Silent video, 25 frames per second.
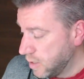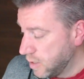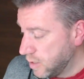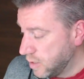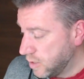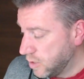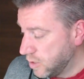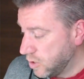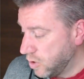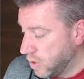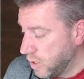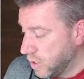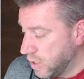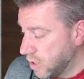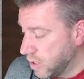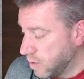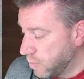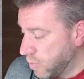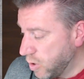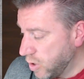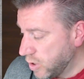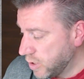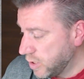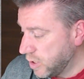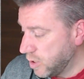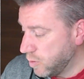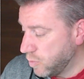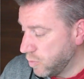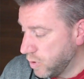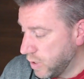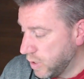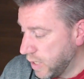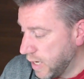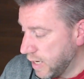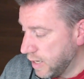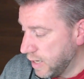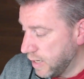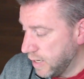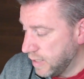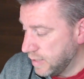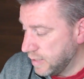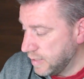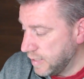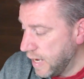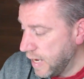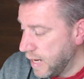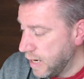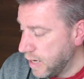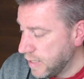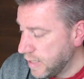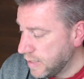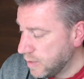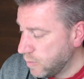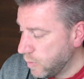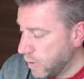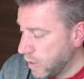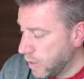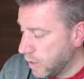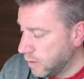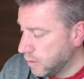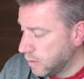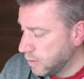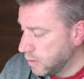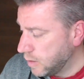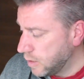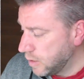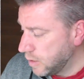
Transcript: So in the box you would get an antenna as well,